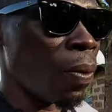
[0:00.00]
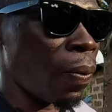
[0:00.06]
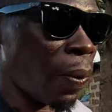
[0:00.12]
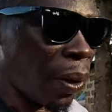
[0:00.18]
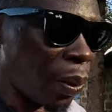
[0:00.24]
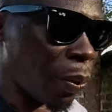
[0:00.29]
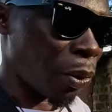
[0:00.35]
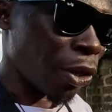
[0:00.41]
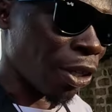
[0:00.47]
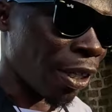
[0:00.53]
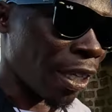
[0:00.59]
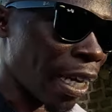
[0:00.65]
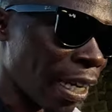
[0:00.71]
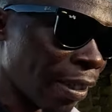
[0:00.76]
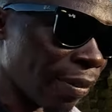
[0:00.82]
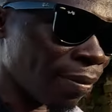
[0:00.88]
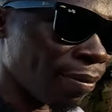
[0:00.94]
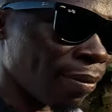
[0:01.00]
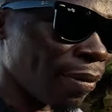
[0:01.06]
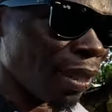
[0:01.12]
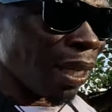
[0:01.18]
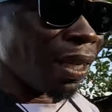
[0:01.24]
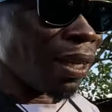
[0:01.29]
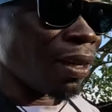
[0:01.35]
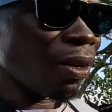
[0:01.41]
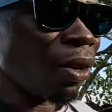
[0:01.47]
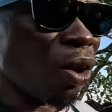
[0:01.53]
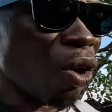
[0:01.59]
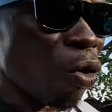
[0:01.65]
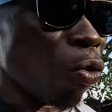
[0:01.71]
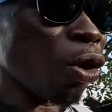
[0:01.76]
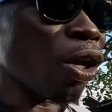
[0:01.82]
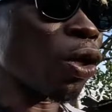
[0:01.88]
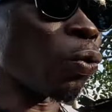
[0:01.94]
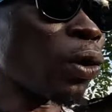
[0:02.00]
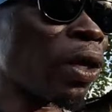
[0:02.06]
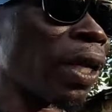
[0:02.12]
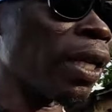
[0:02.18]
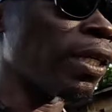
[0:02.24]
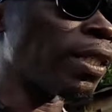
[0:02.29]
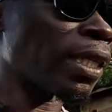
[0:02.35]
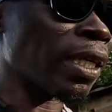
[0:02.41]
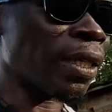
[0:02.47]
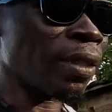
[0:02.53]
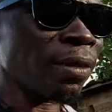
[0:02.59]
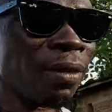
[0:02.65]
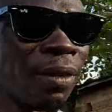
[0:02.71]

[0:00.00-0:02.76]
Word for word: and the mother died a week later,